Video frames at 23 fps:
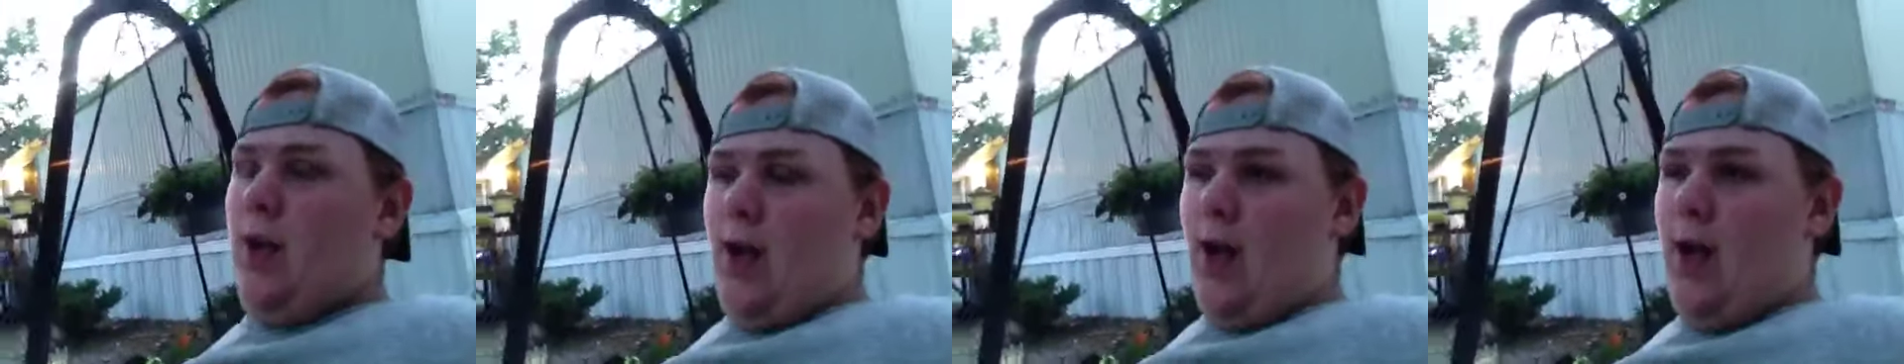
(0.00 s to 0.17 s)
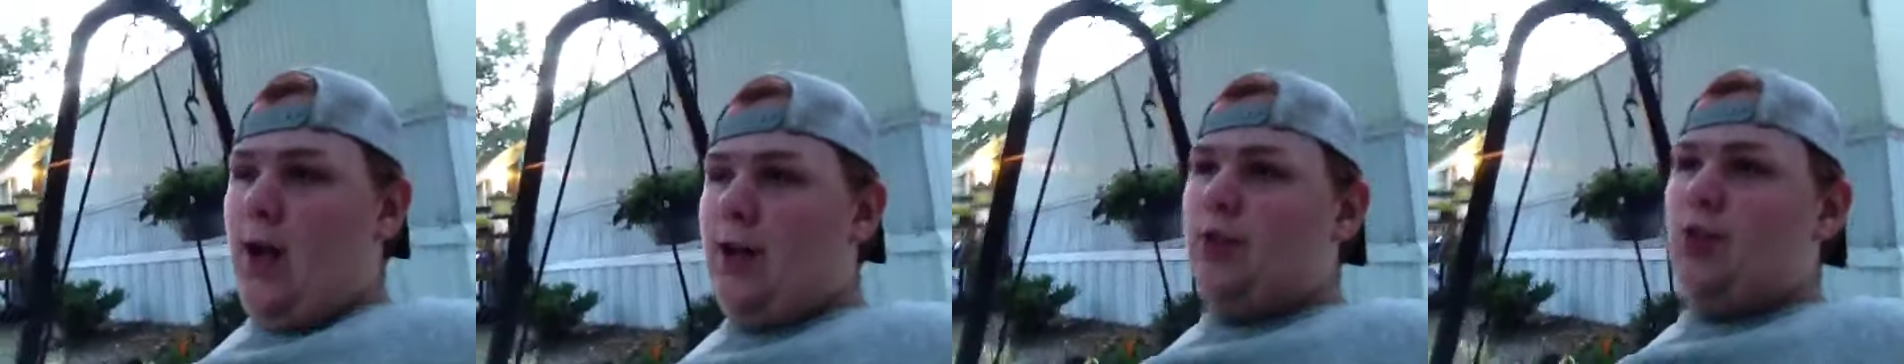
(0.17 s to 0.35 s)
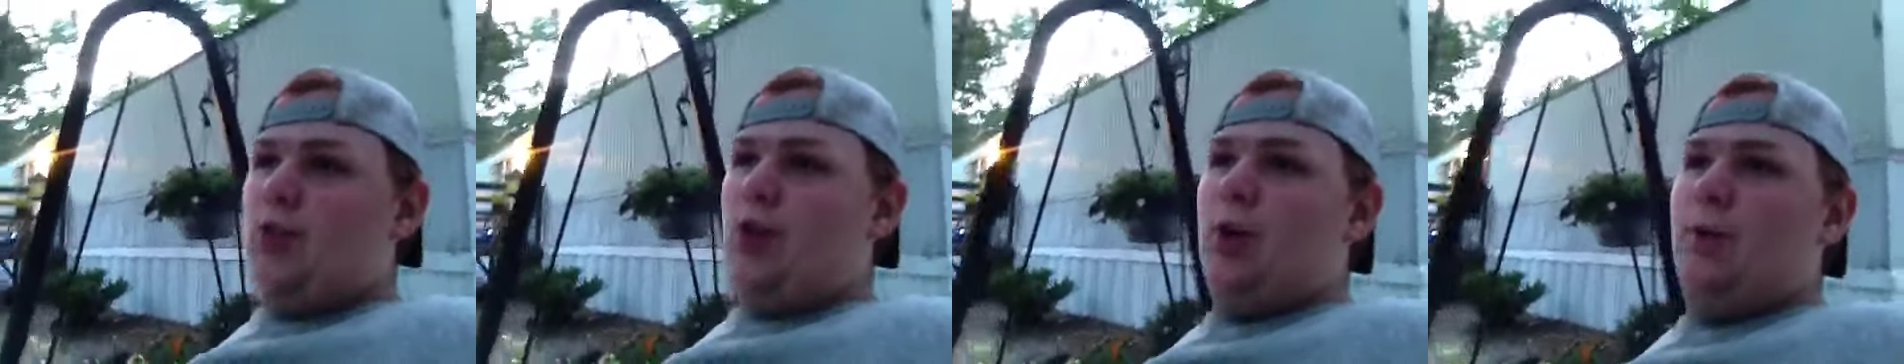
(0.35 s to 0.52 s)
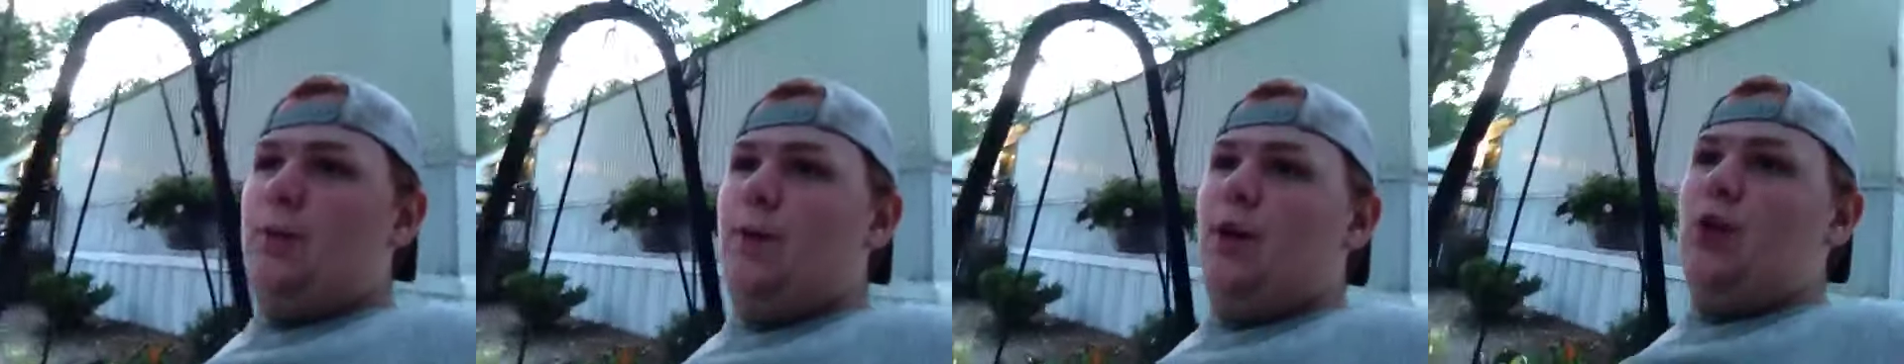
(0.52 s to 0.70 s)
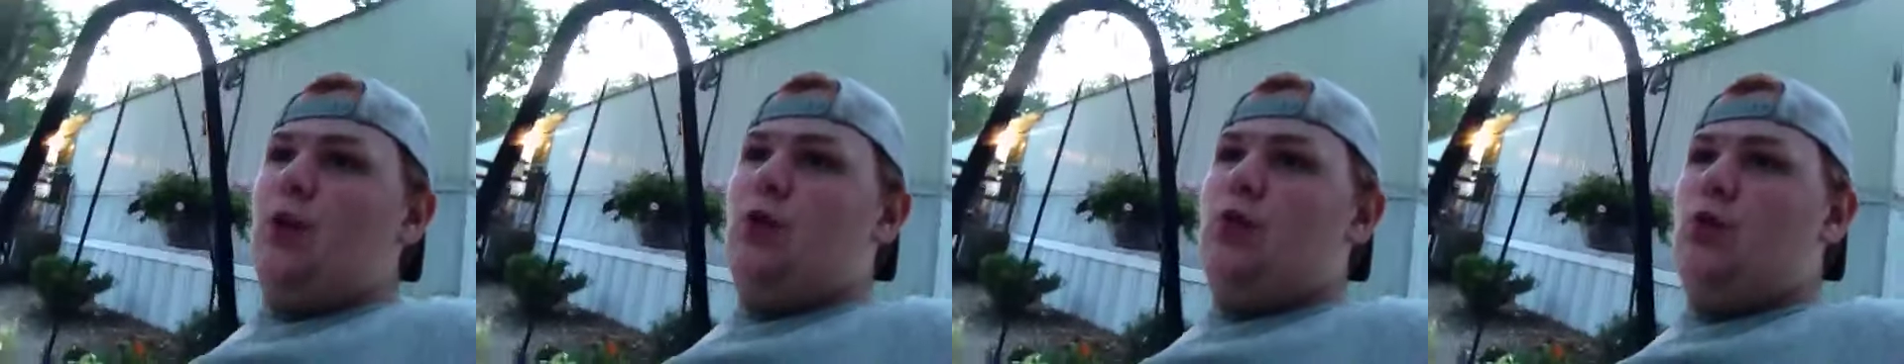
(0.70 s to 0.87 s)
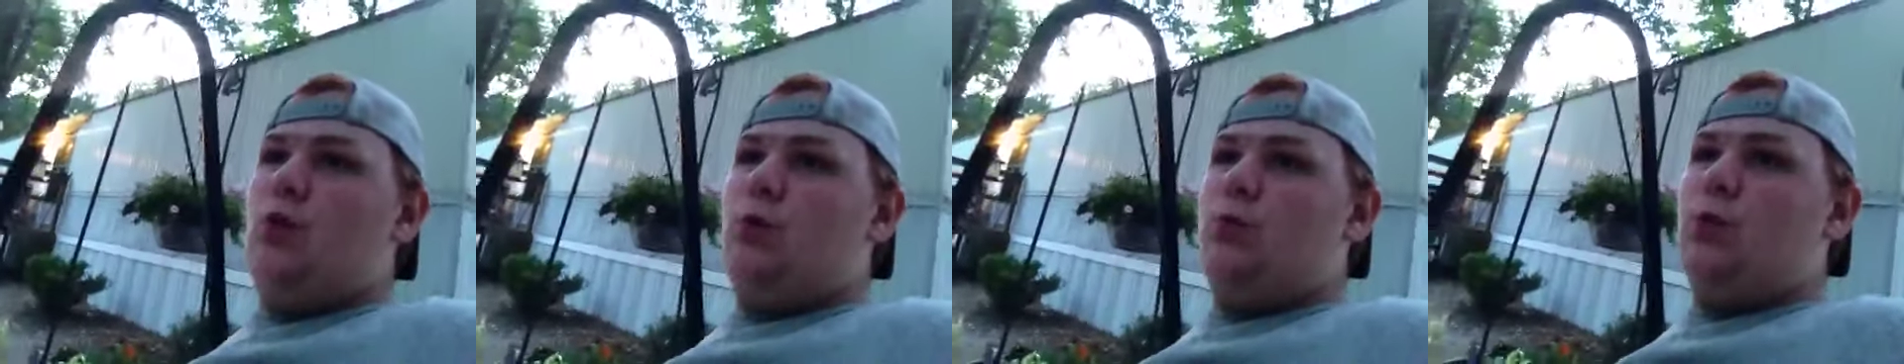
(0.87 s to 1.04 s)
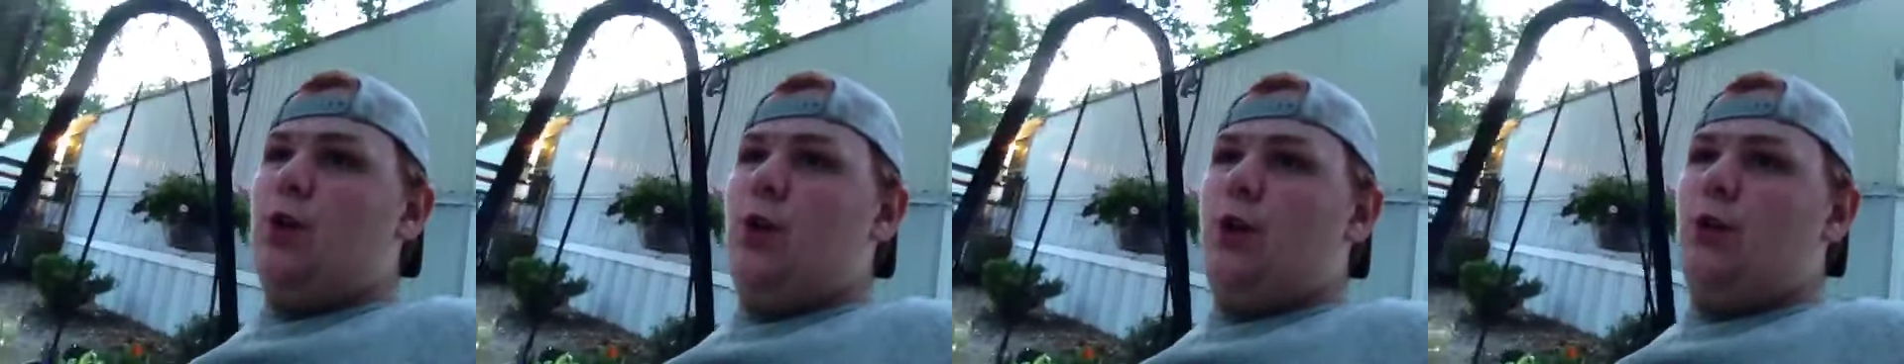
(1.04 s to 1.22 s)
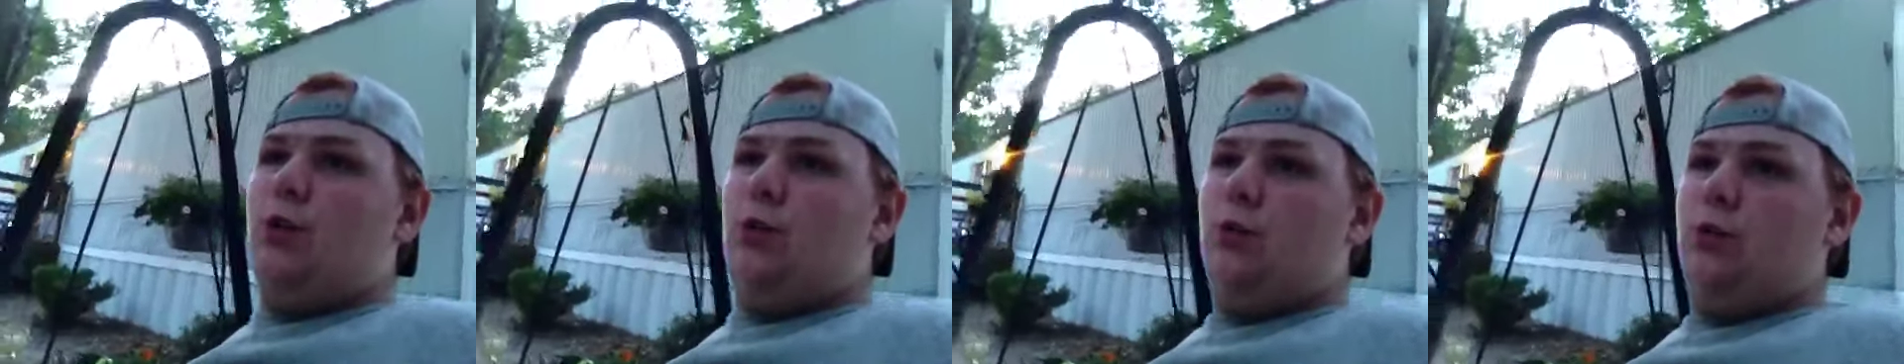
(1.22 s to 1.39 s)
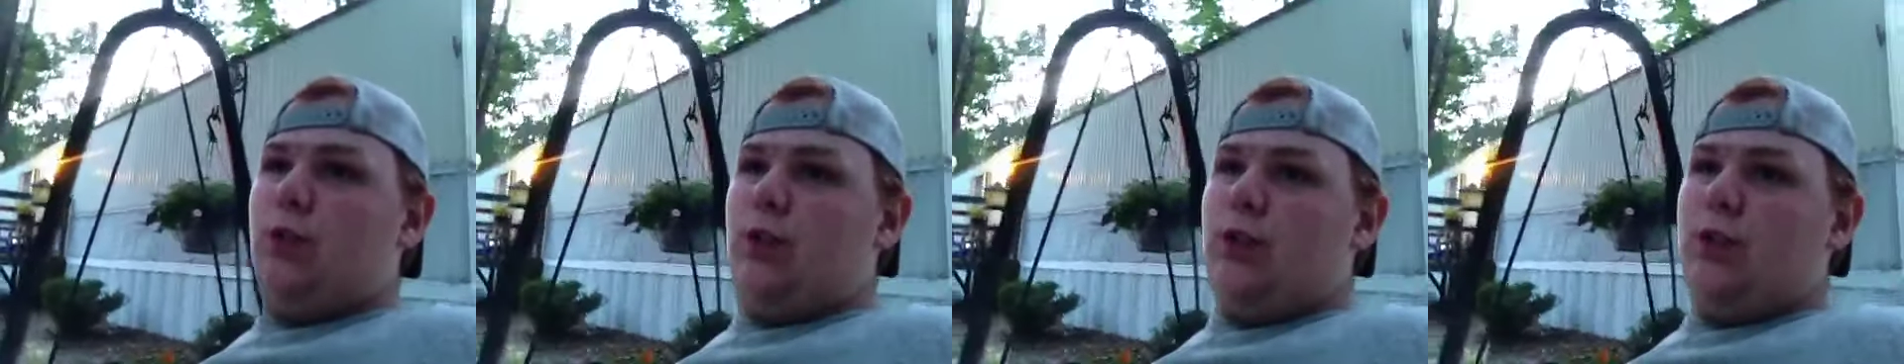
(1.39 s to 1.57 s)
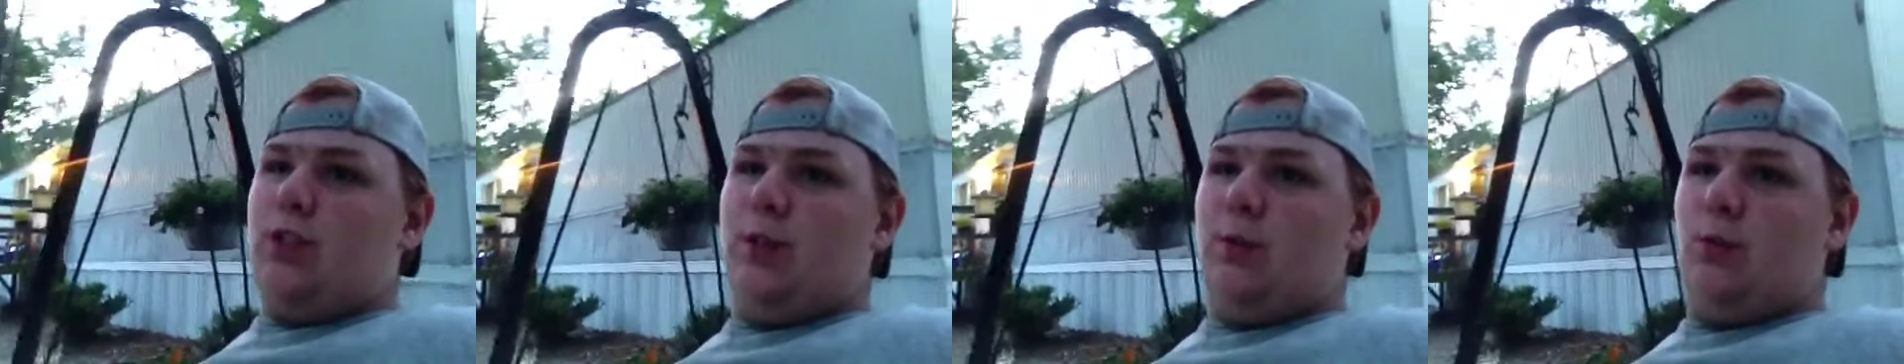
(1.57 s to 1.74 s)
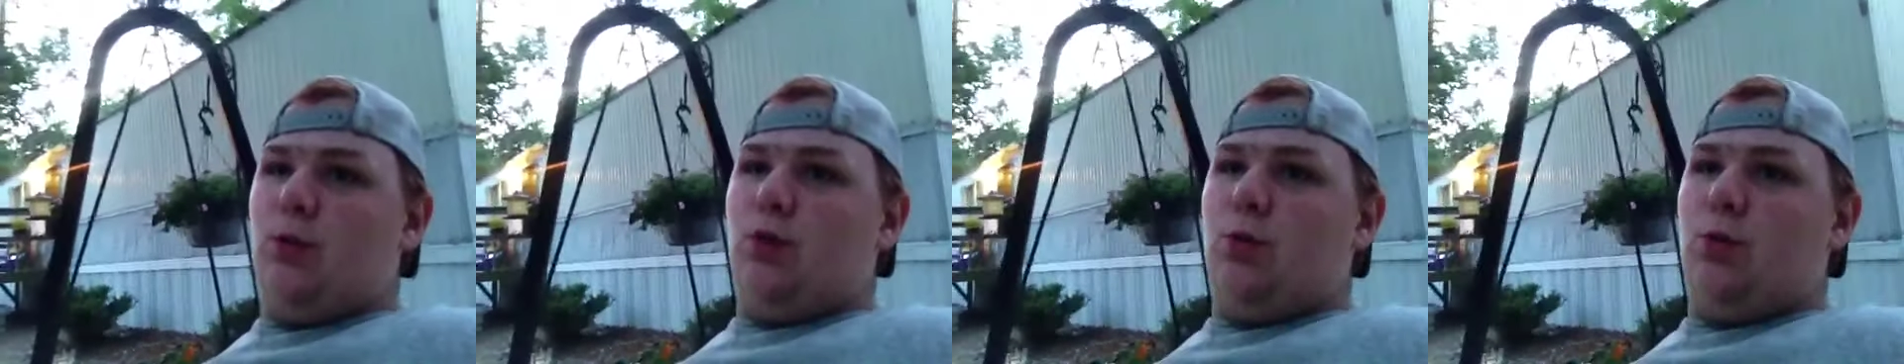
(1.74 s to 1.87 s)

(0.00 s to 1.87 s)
I started my YouTube channel on December